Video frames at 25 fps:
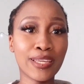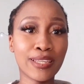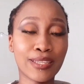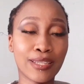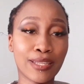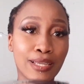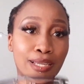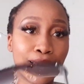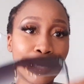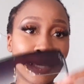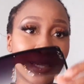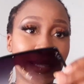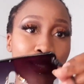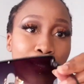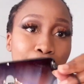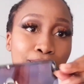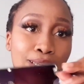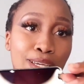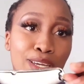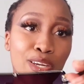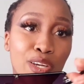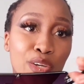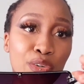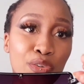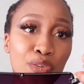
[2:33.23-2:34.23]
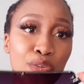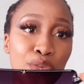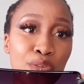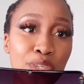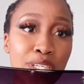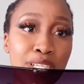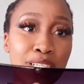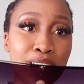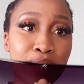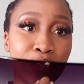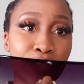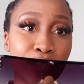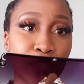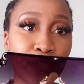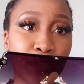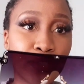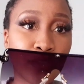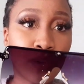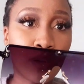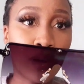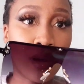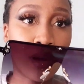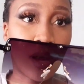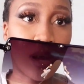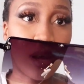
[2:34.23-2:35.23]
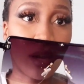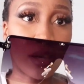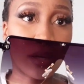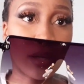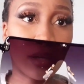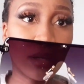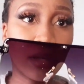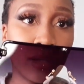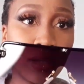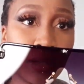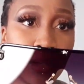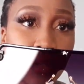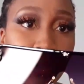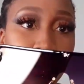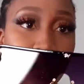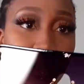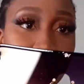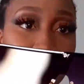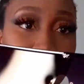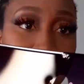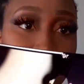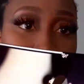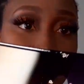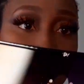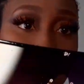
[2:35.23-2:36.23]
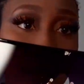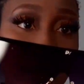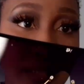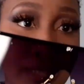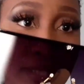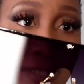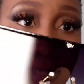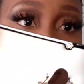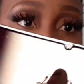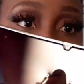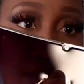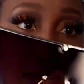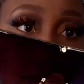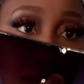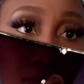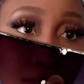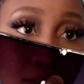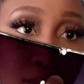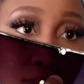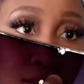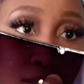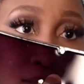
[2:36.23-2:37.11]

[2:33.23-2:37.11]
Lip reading: are like really strong. Look at the detail.